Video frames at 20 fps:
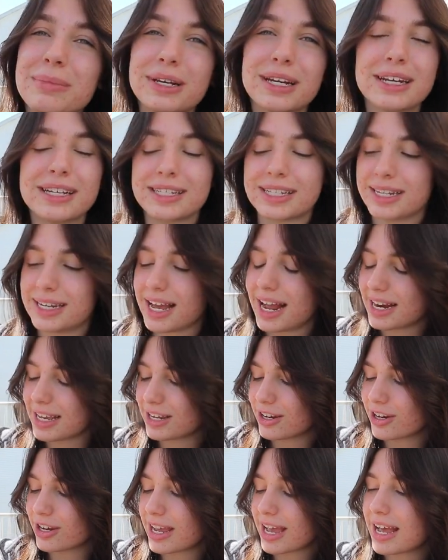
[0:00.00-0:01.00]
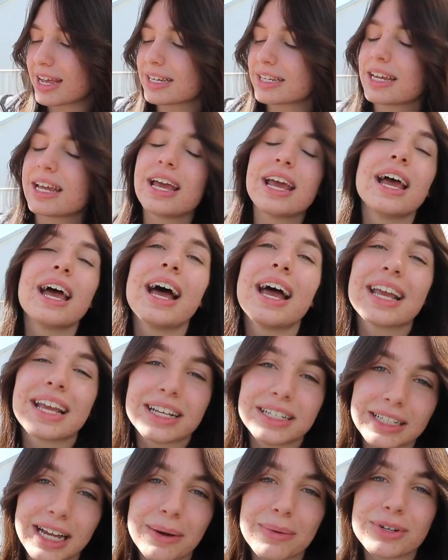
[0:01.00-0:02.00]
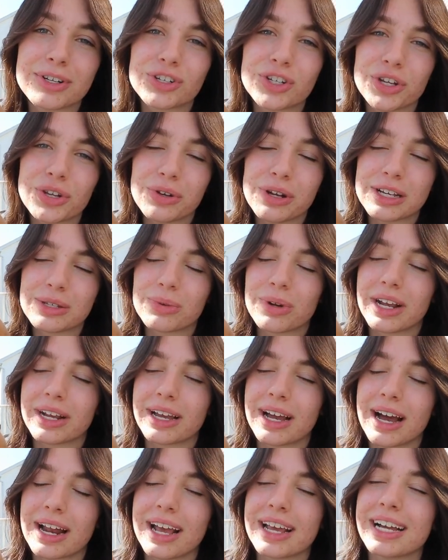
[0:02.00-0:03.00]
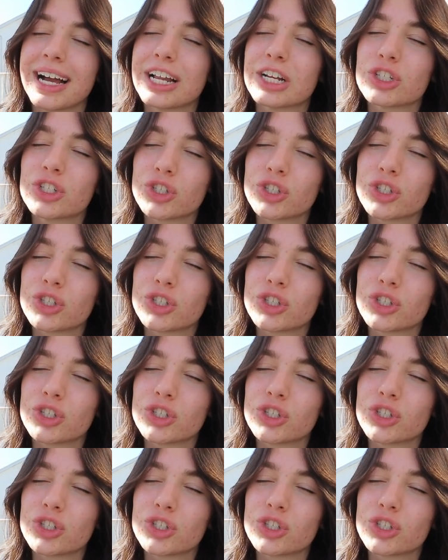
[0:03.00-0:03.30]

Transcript: but it is not here yet. I cannot wait to show you guys what I got. I got